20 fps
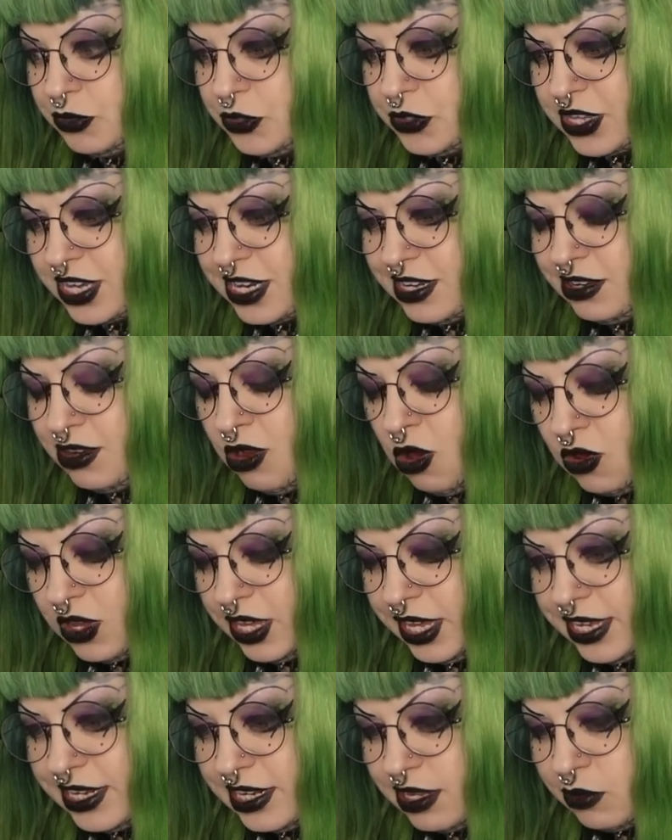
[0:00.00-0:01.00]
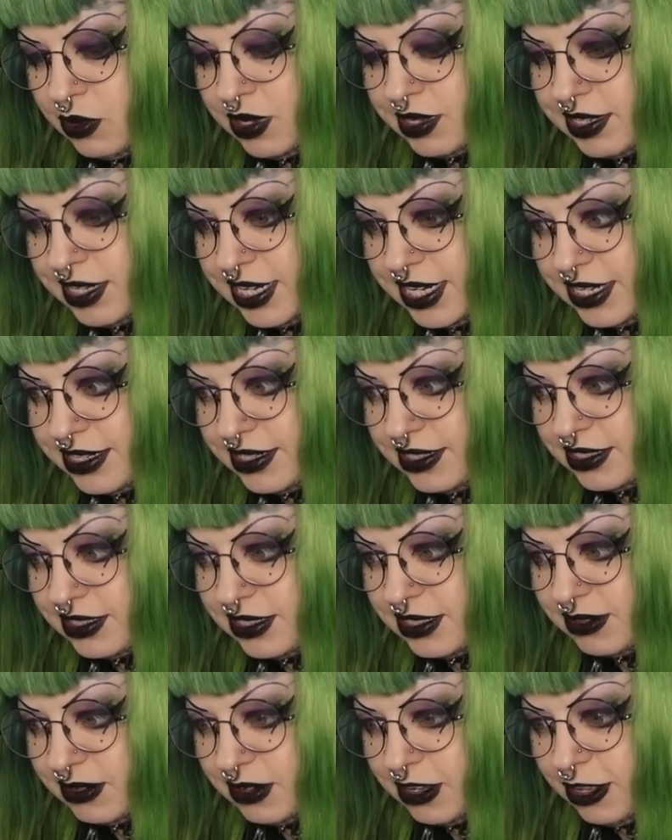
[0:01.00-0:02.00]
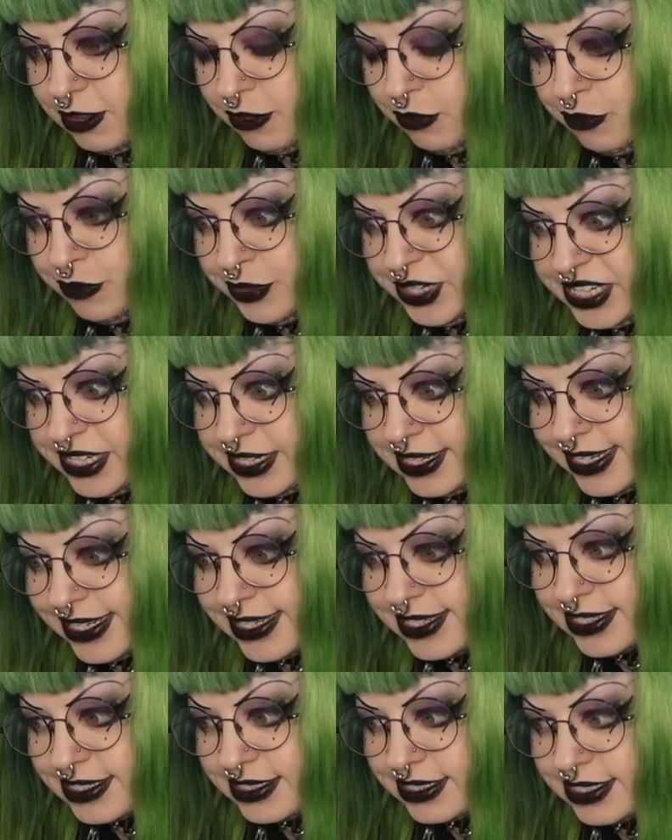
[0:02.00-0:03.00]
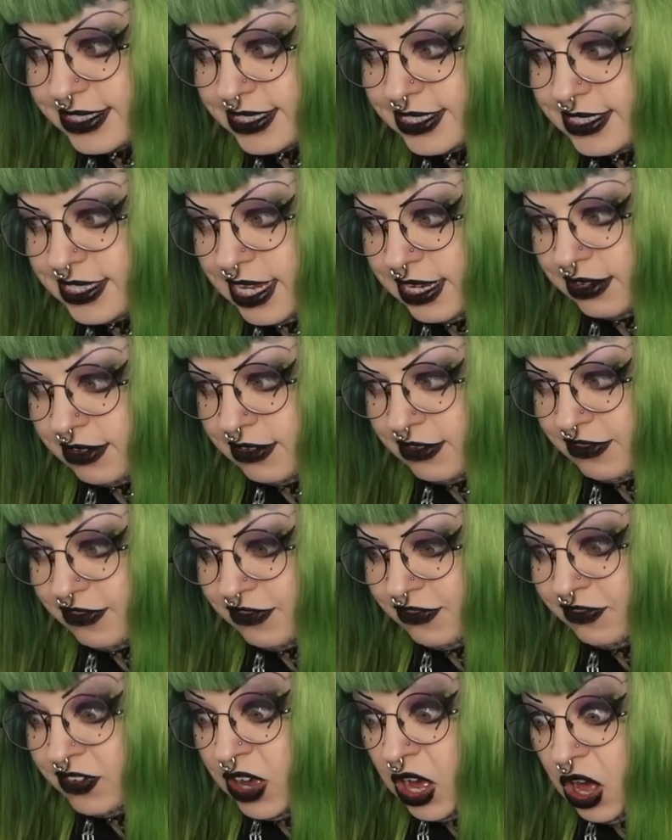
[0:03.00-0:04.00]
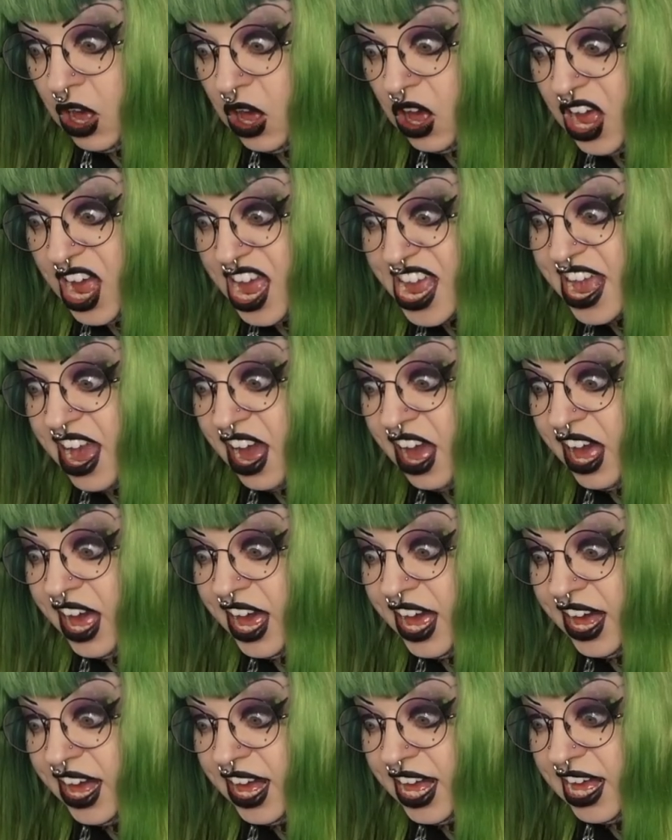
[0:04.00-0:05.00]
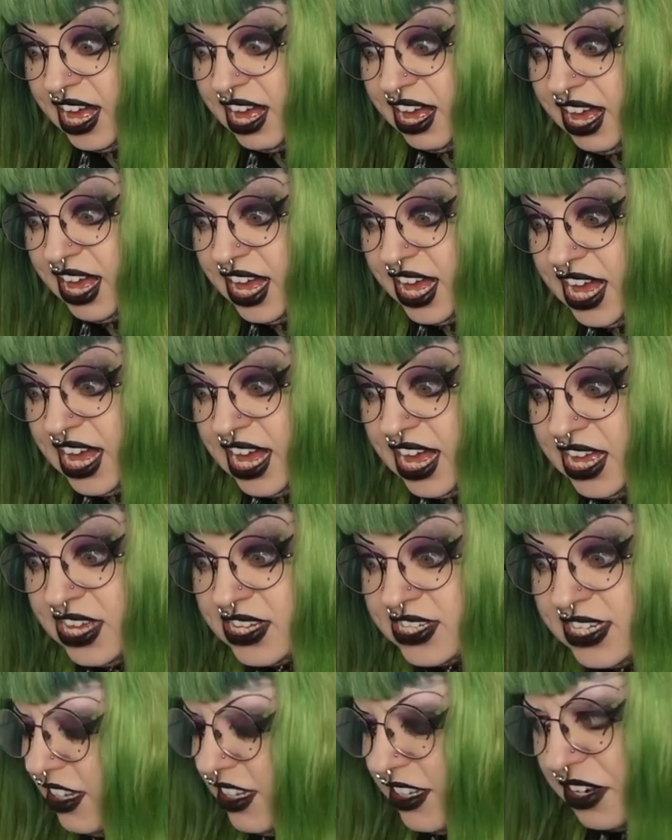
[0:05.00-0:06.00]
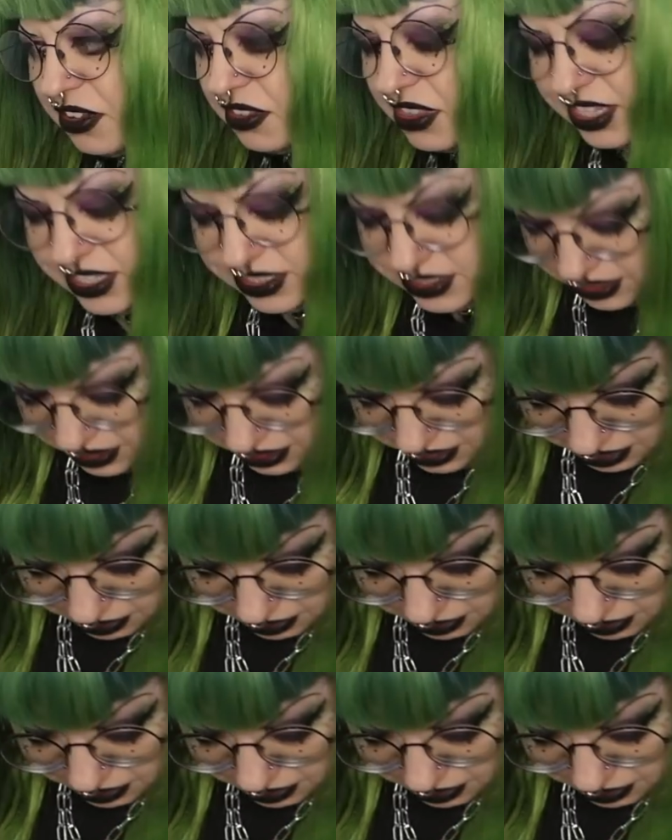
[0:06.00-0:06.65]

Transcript: Do they lock anyone in a furnace and set it on fire? Don't think so.